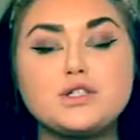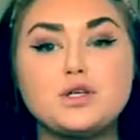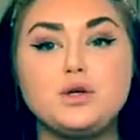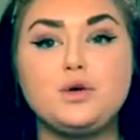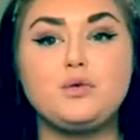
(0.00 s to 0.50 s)

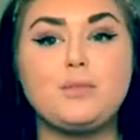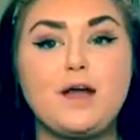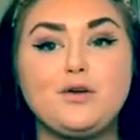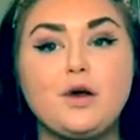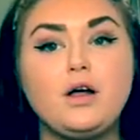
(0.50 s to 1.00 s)
to my
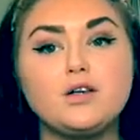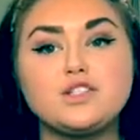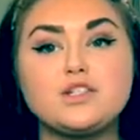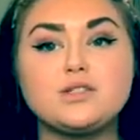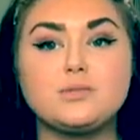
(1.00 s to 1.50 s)

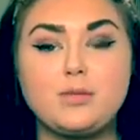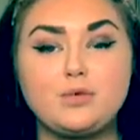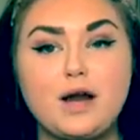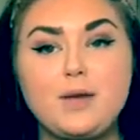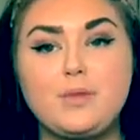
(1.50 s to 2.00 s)
urologist, my
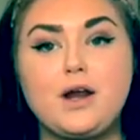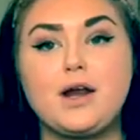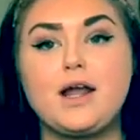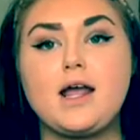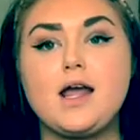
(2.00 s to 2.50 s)

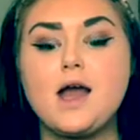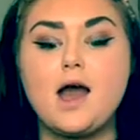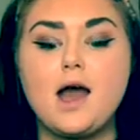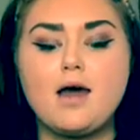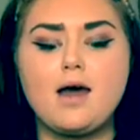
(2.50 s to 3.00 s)
primary,
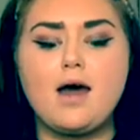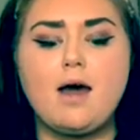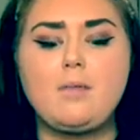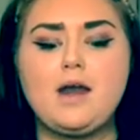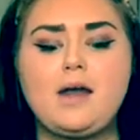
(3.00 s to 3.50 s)

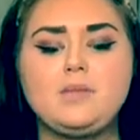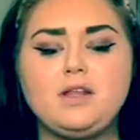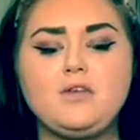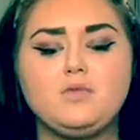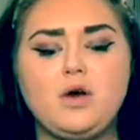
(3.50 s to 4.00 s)
and I
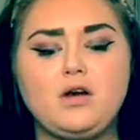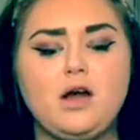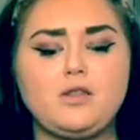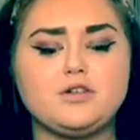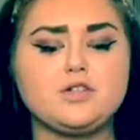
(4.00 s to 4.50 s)
believe one
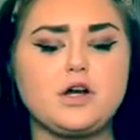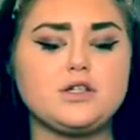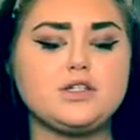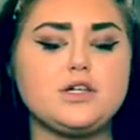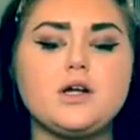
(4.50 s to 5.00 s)
other
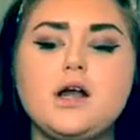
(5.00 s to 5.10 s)
doctor,